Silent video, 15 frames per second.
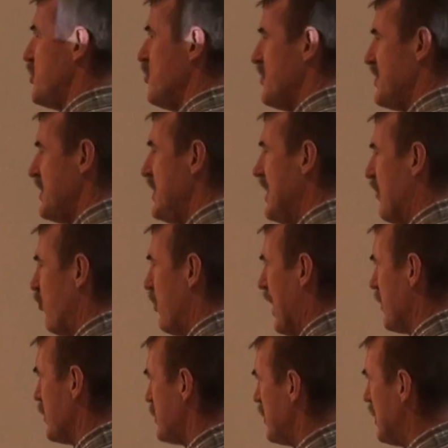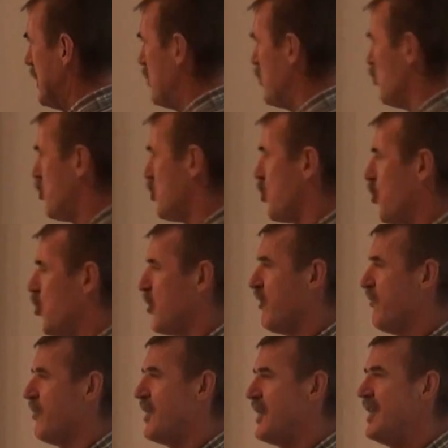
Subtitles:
you see in reality. You talk of an